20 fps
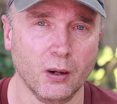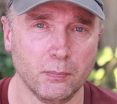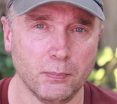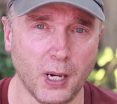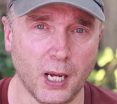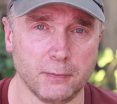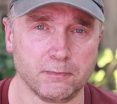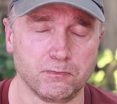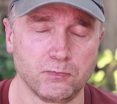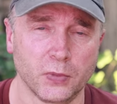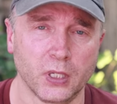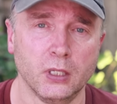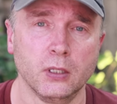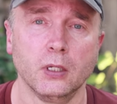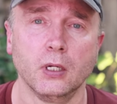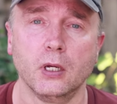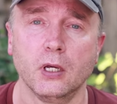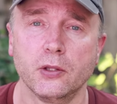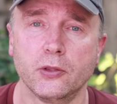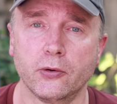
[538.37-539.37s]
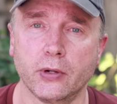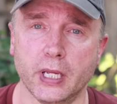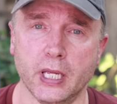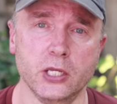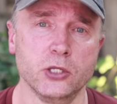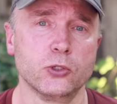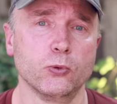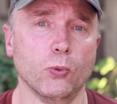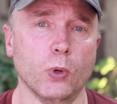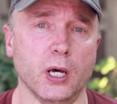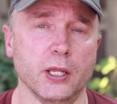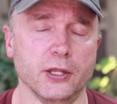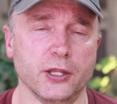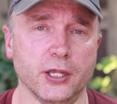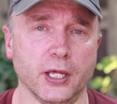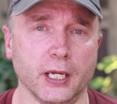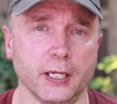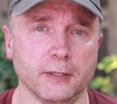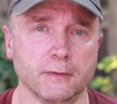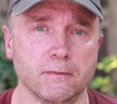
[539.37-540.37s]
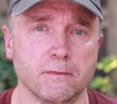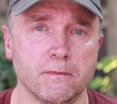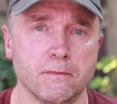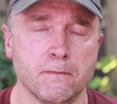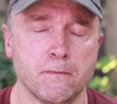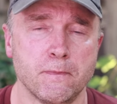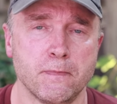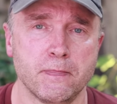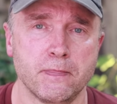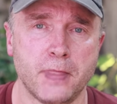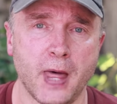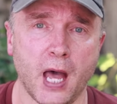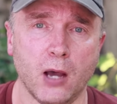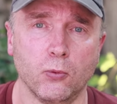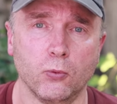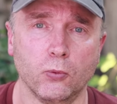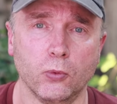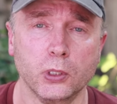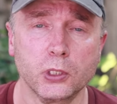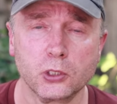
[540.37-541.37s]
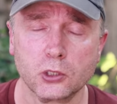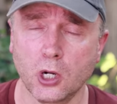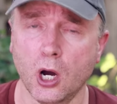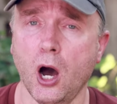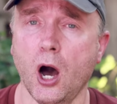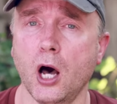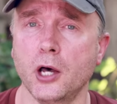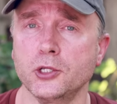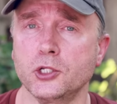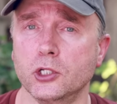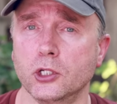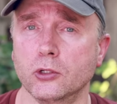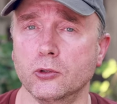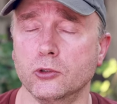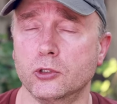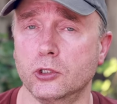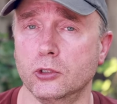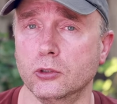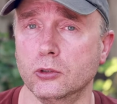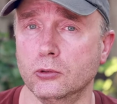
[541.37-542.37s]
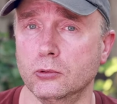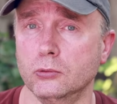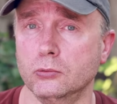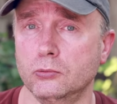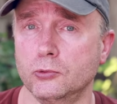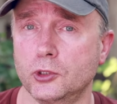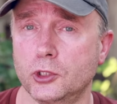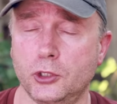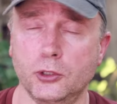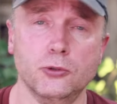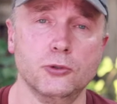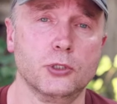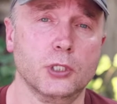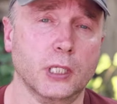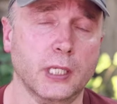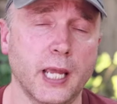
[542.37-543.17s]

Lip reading: But there is one thing that would cause you to choose the